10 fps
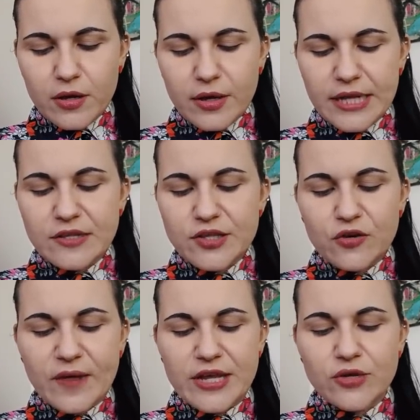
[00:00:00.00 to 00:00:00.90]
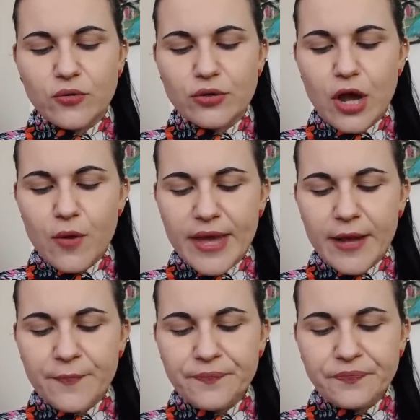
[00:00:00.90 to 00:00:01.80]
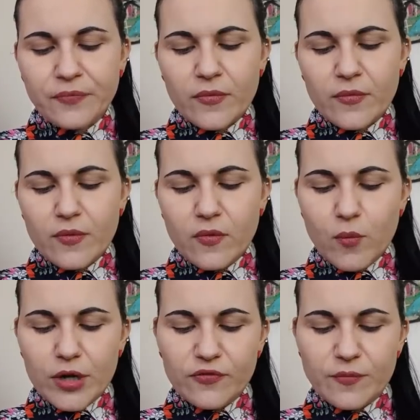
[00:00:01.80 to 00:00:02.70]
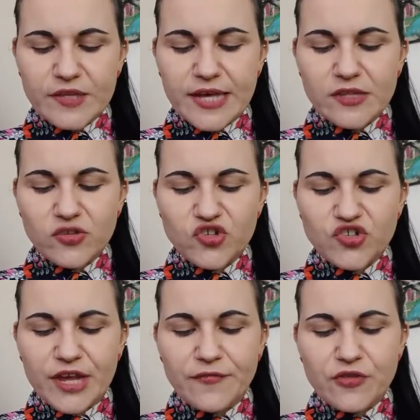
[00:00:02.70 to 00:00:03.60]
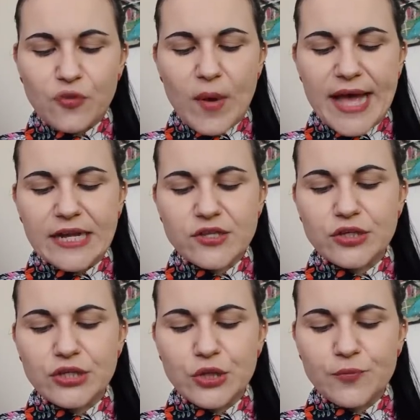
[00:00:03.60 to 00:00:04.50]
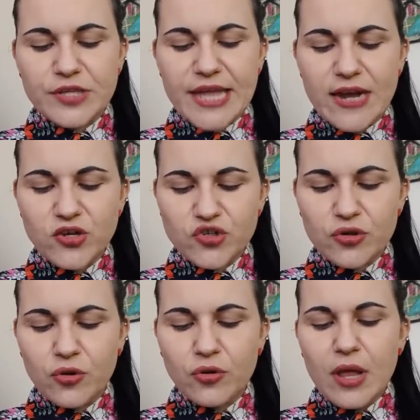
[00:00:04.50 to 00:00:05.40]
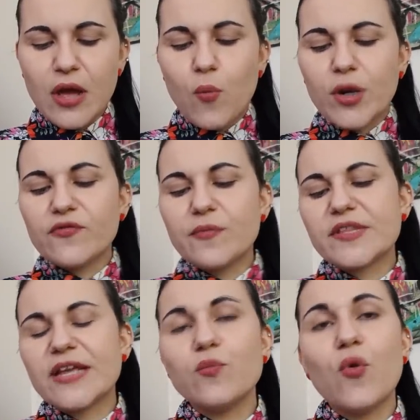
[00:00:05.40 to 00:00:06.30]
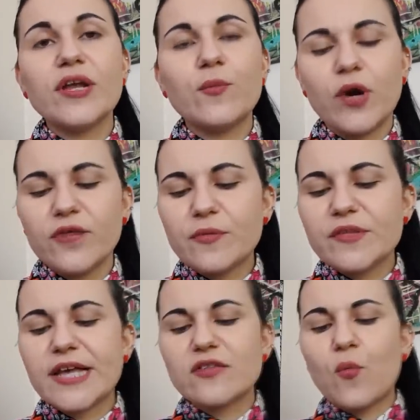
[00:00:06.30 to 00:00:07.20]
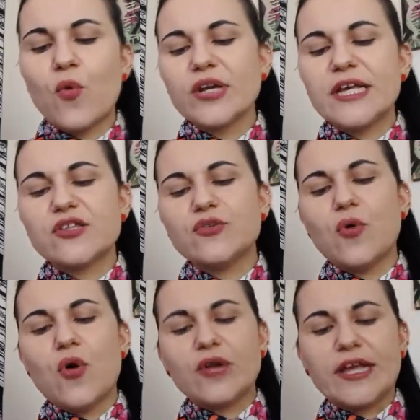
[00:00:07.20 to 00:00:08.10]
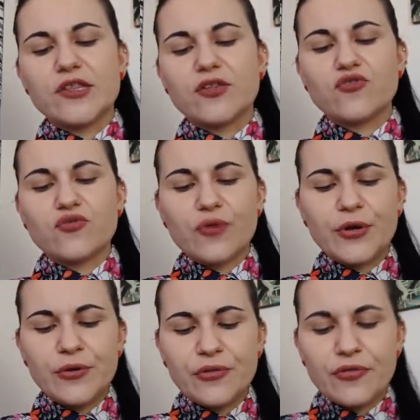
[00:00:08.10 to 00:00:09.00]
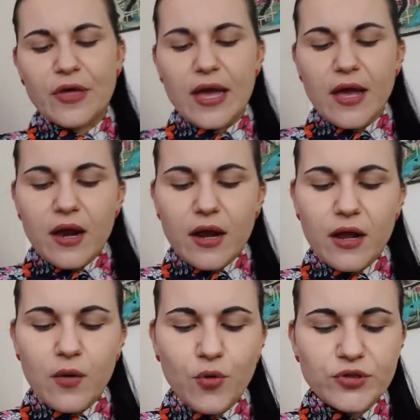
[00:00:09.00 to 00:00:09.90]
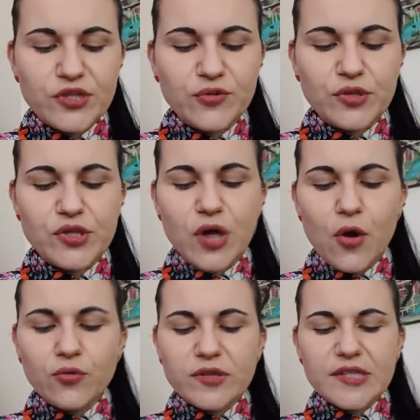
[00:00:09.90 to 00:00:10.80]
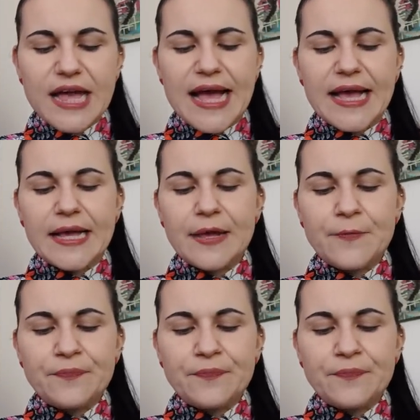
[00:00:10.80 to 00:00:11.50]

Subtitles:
Integrate your knowing. One of them says, shift the way to new potential. One of them says, what is your honest truth? What does your soul say?